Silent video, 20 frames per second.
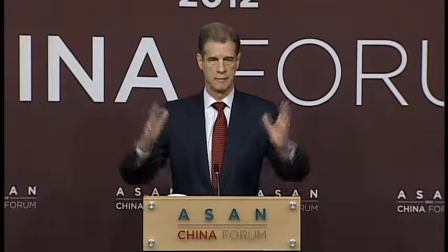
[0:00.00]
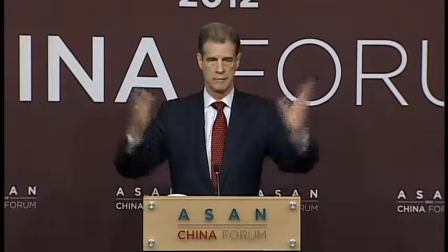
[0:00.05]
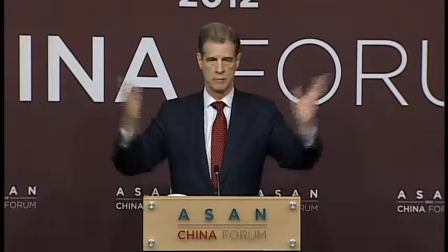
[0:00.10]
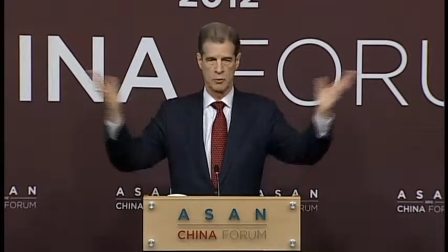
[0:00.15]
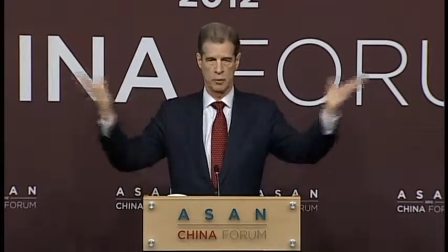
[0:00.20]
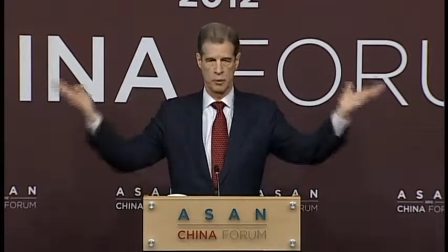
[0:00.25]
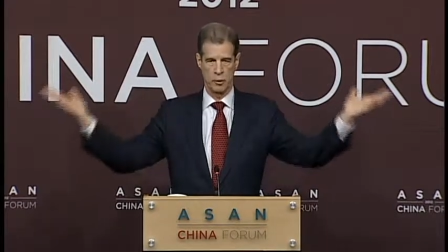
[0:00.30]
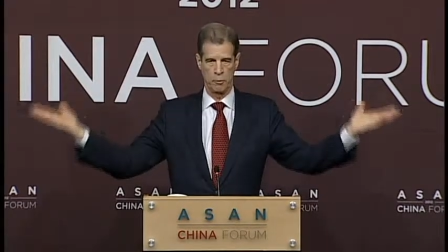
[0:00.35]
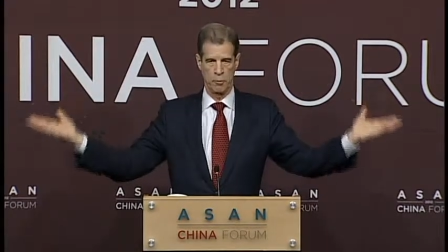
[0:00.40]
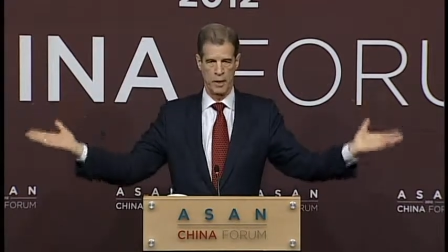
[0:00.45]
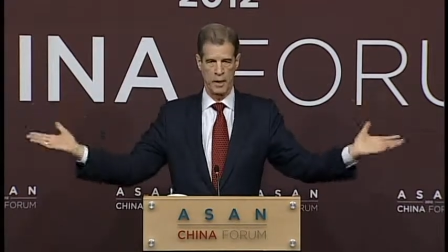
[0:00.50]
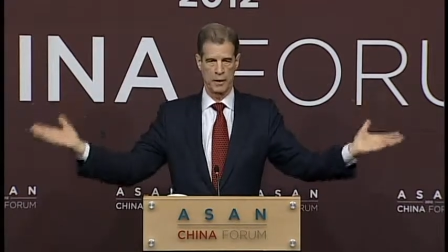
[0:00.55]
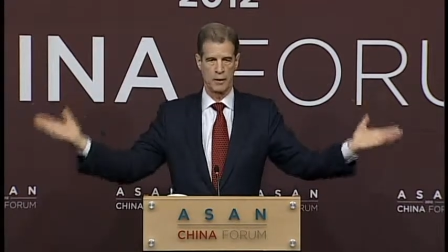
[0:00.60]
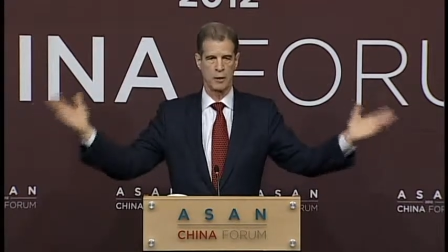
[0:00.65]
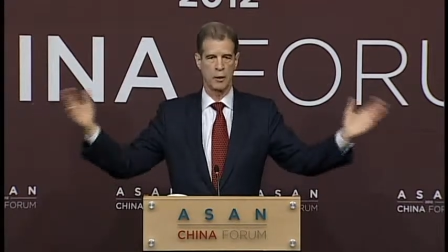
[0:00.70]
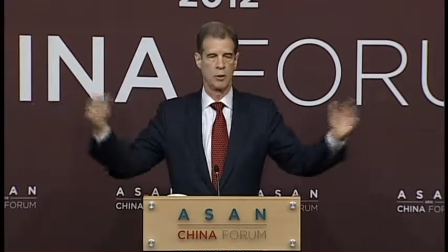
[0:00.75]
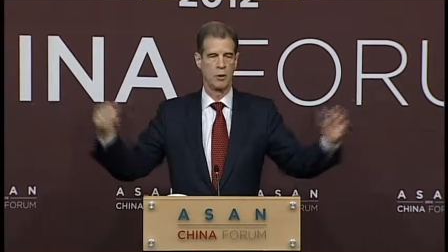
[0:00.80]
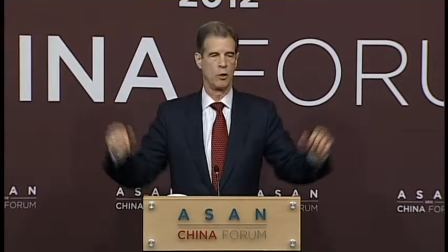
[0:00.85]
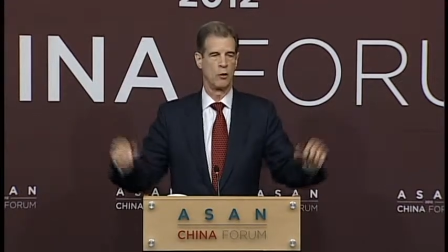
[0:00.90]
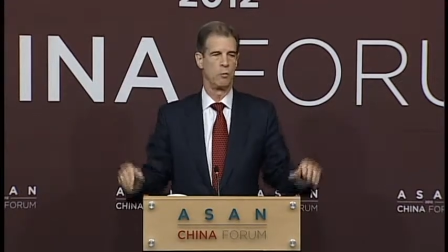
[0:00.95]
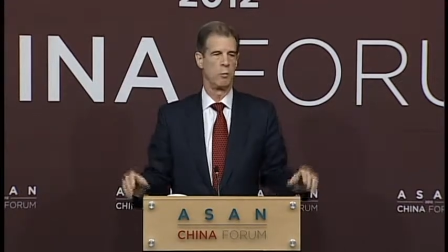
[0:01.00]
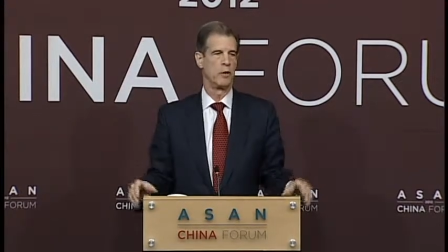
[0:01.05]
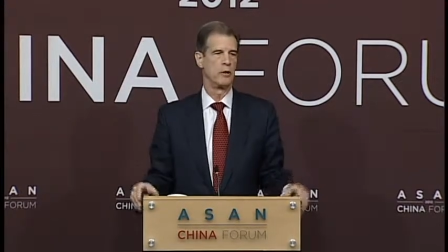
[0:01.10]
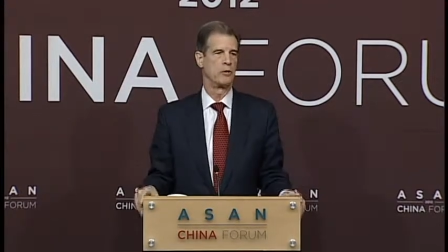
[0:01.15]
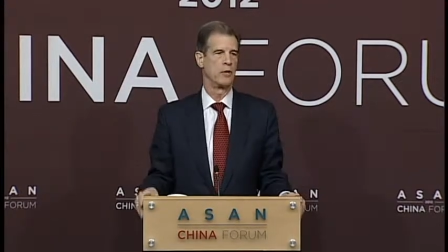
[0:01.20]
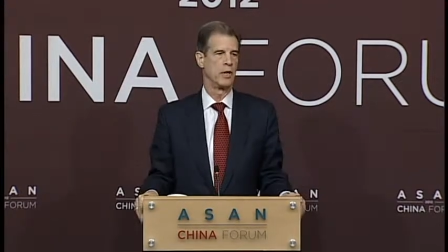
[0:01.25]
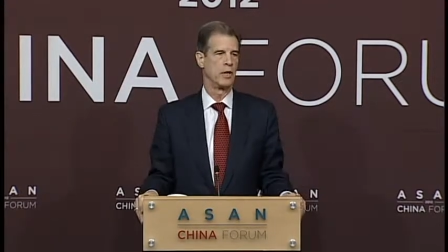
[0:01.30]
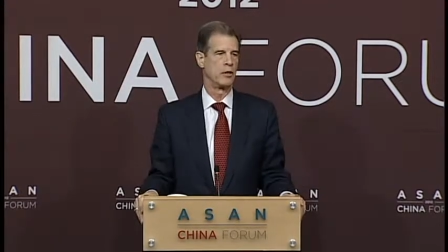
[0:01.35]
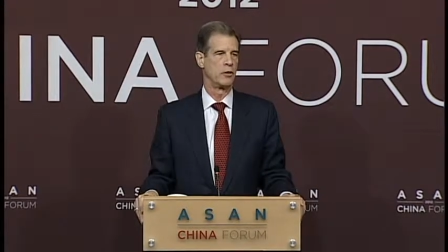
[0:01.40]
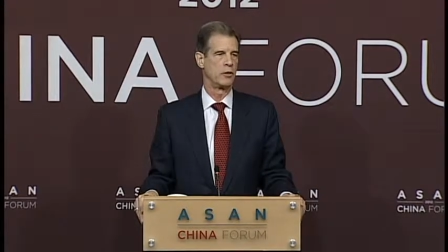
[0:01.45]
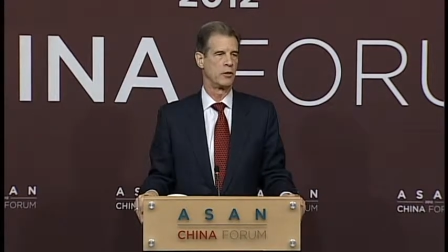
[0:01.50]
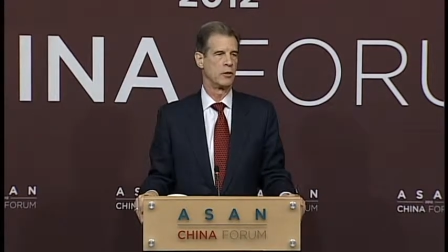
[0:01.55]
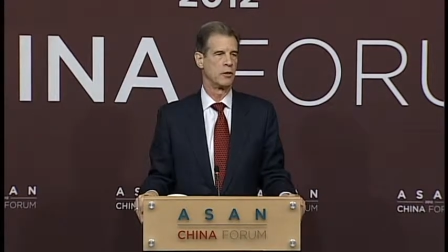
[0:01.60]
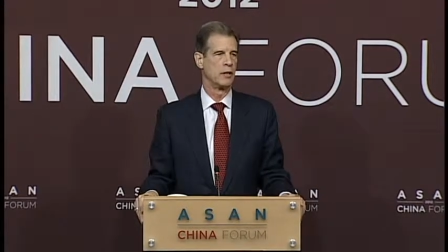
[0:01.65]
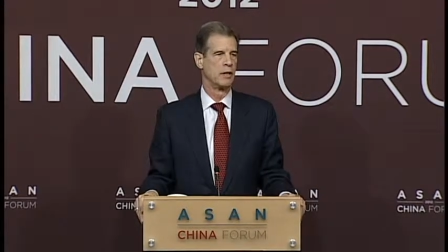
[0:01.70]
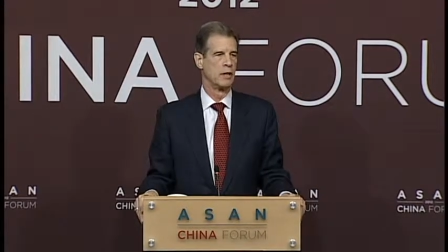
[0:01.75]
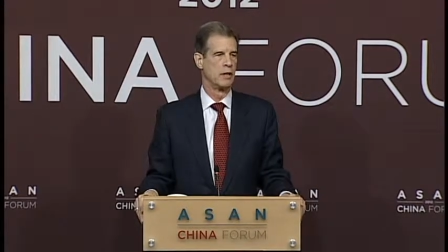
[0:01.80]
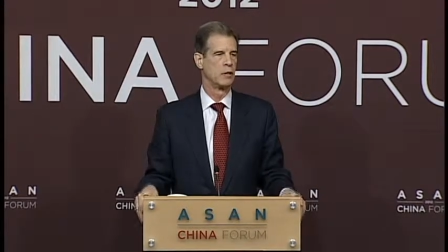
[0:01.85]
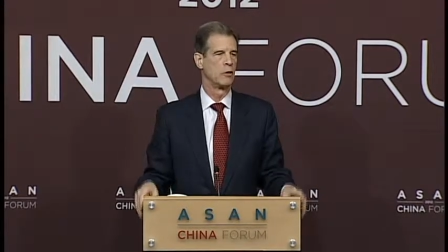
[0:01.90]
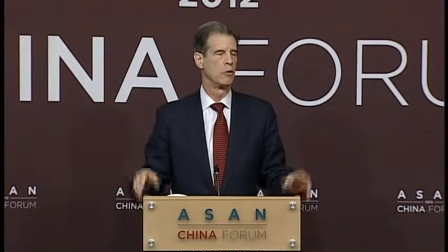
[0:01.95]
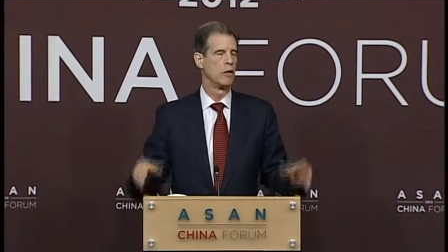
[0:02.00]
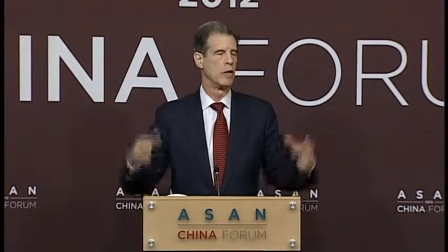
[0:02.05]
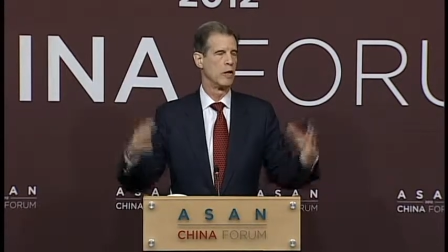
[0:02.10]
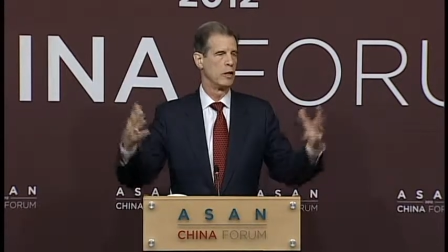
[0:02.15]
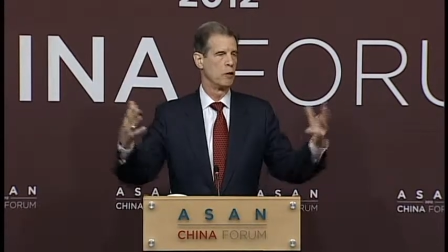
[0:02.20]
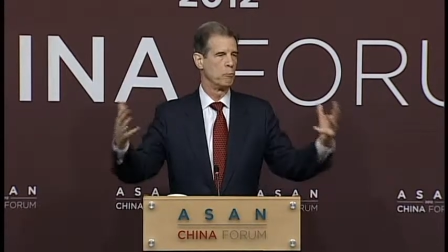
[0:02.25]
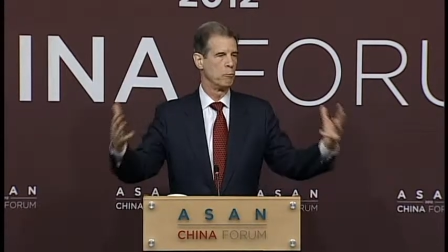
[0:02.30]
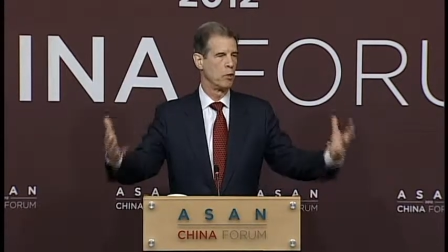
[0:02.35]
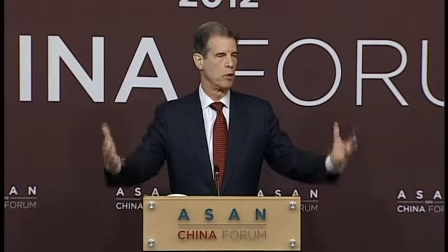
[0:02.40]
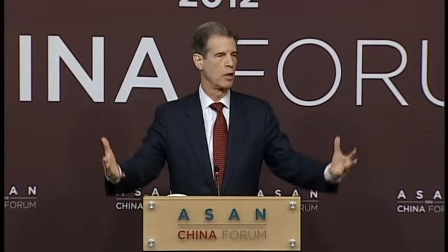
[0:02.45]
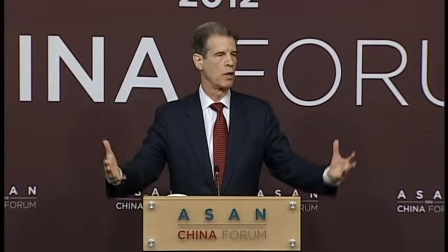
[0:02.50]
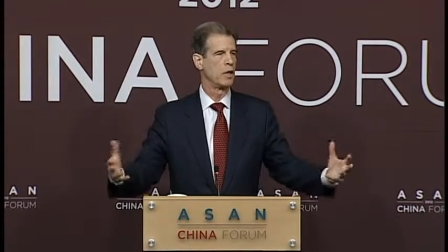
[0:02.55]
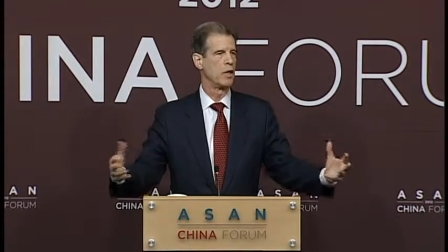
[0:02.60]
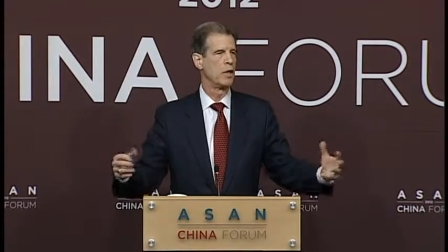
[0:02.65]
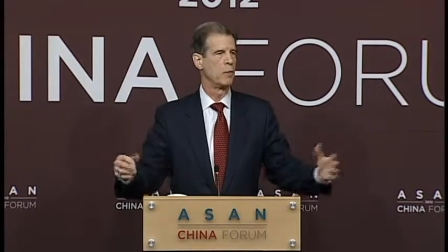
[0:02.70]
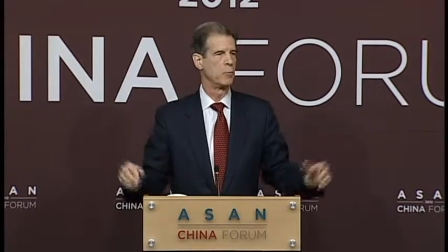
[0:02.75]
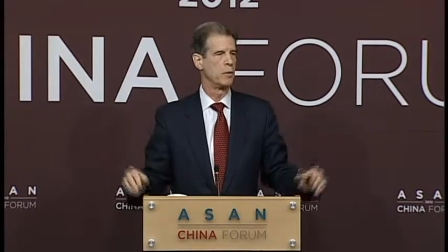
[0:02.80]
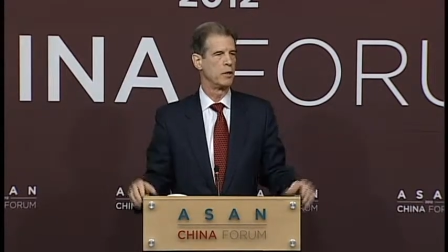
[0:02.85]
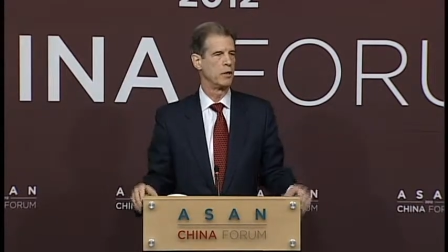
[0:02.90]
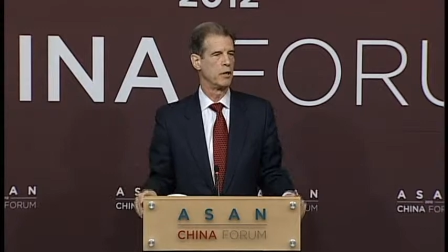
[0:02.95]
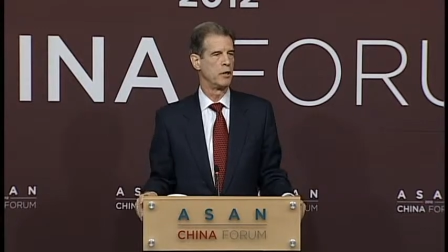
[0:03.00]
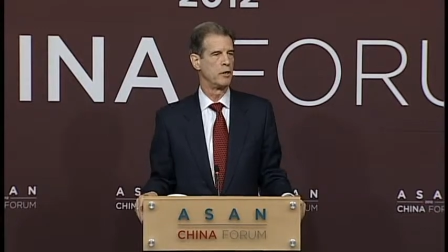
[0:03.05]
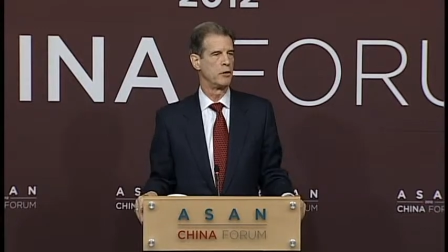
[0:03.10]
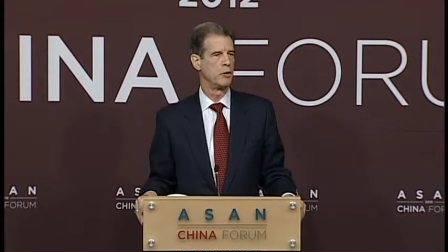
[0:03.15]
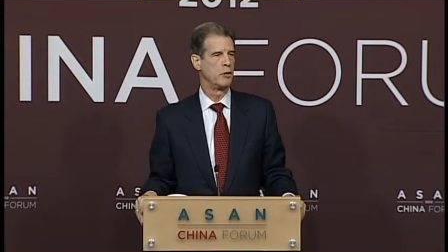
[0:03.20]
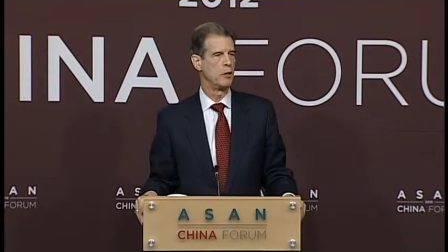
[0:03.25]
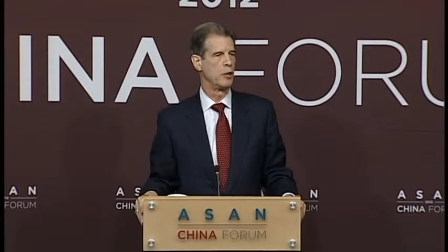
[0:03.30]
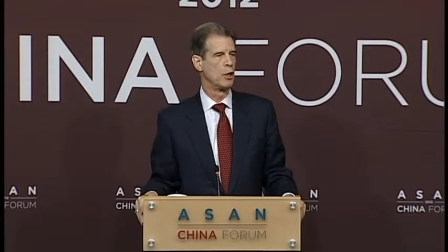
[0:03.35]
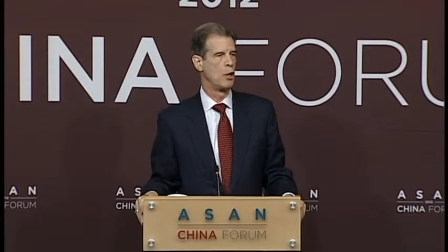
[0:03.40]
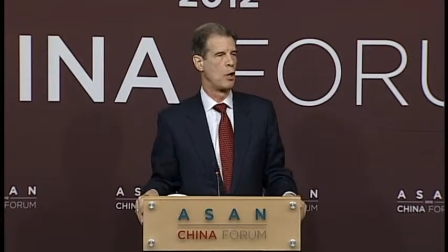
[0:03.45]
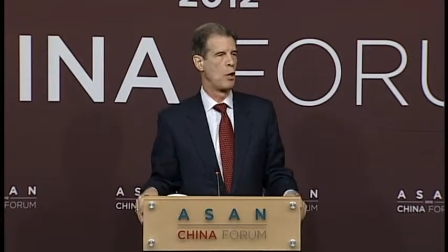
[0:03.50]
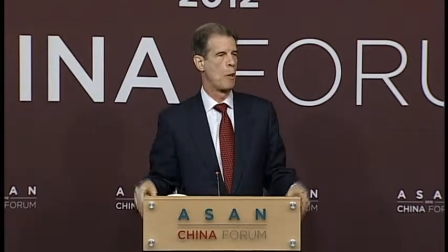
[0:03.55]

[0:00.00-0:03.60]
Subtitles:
going back to globalization, creating more competition,